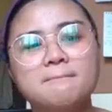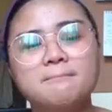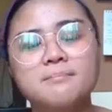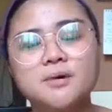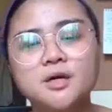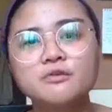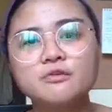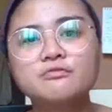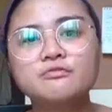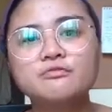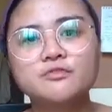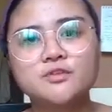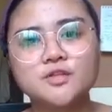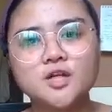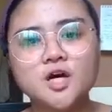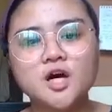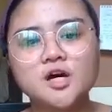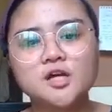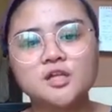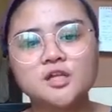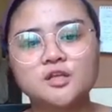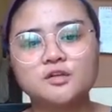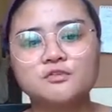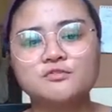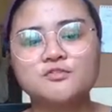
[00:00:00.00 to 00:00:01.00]
But if
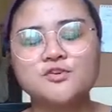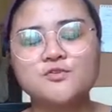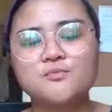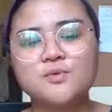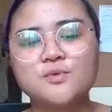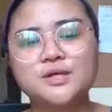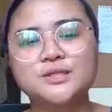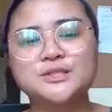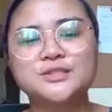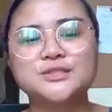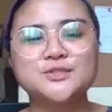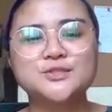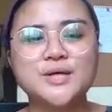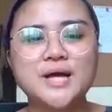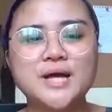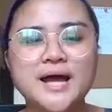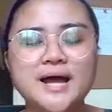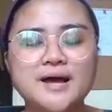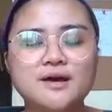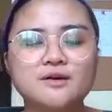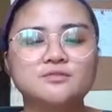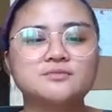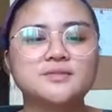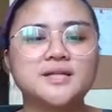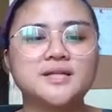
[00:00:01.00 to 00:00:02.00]
not, if you wanted to
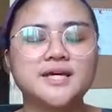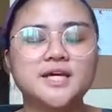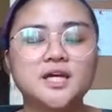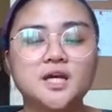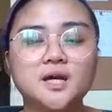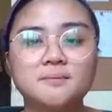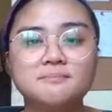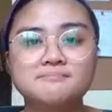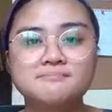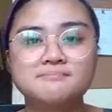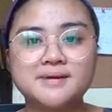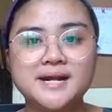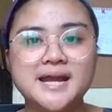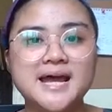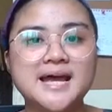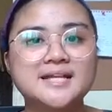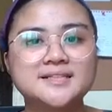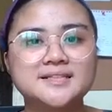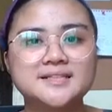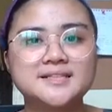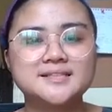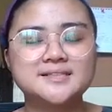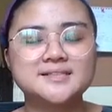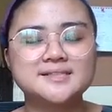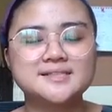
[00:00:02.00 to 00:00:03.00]
have like a
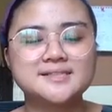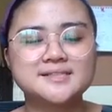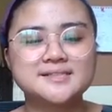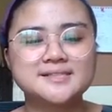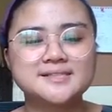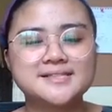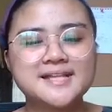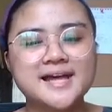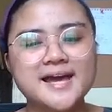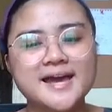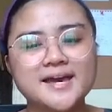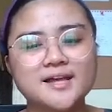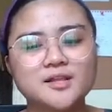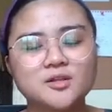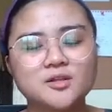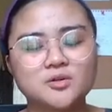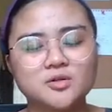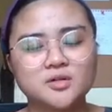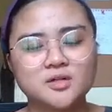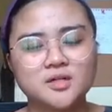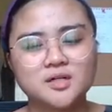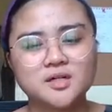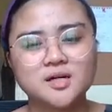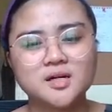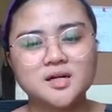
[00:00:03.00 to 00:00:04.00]
branded style,
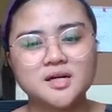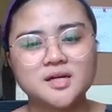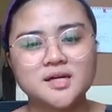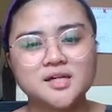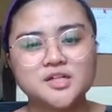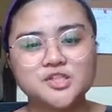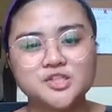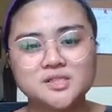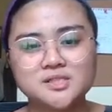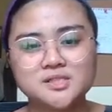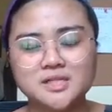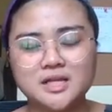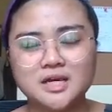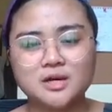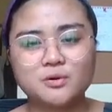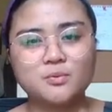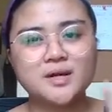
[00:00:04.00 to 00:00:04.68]
or just like